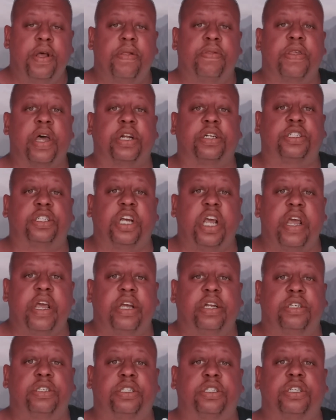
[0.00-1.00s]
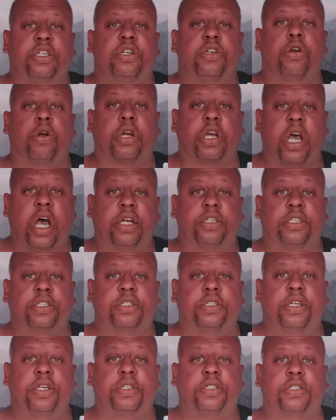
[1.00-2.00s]
that changed your
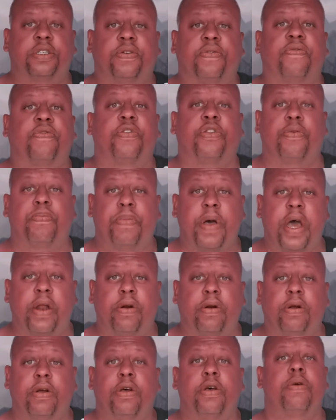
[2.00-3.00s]
consciousness for the better,